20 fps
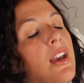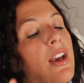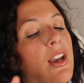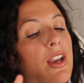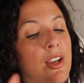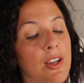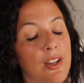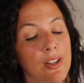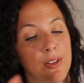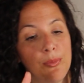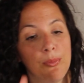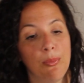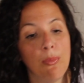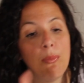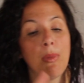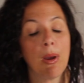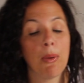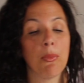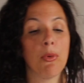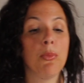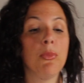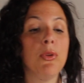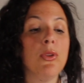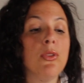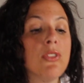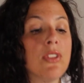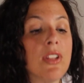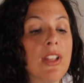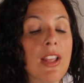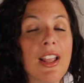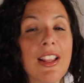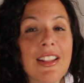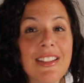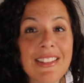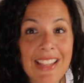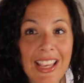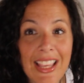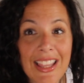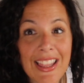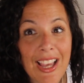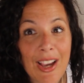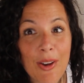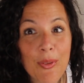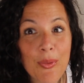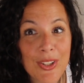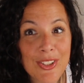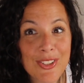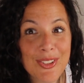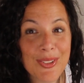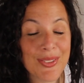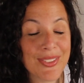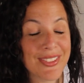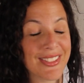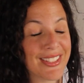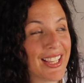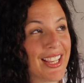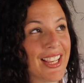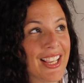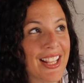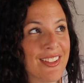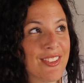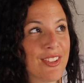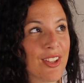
My mum used to take that when she was singing,